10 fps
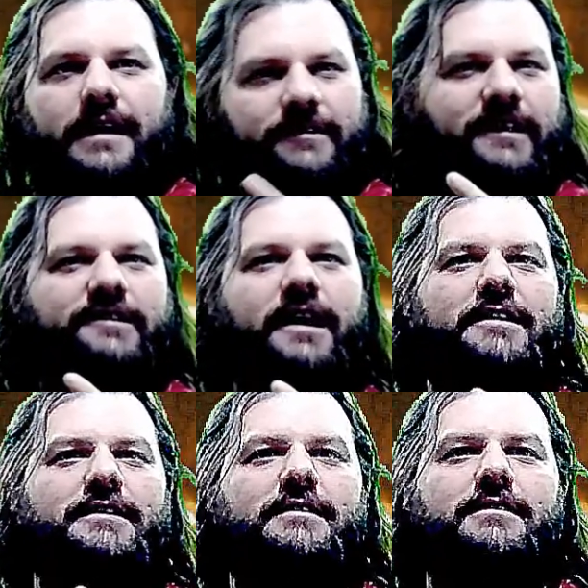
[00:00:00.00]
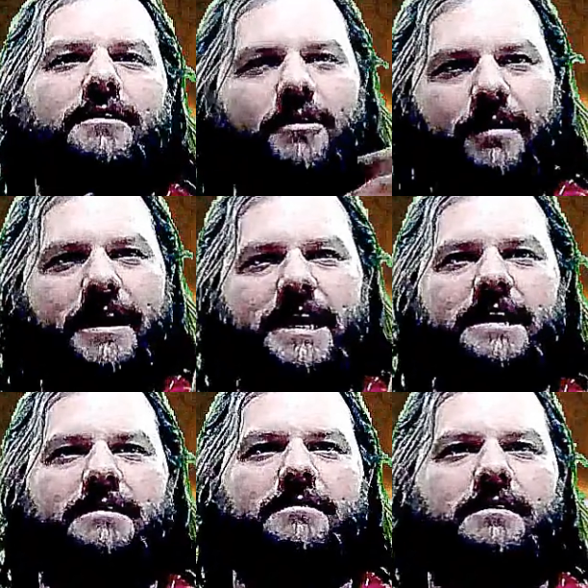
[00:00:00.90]
as I said
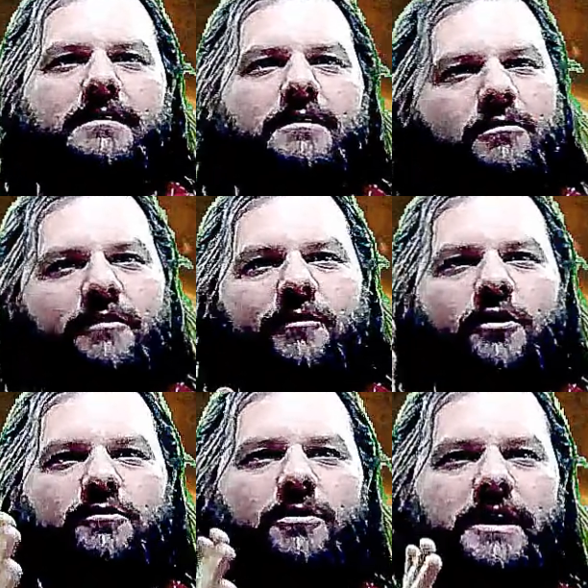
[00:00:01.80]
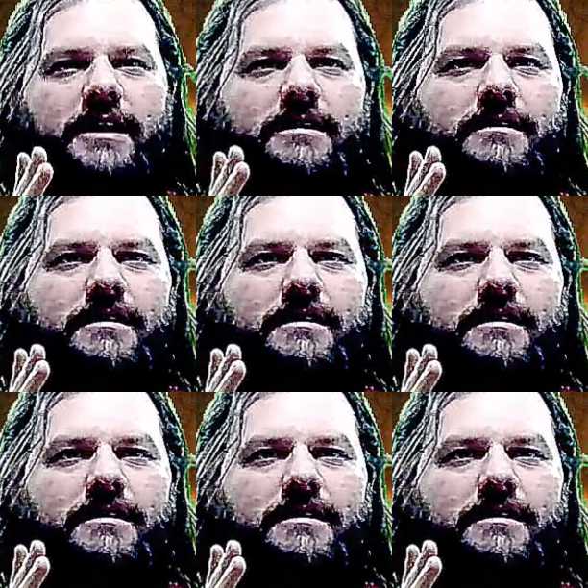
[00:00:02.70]
already, WulfF420,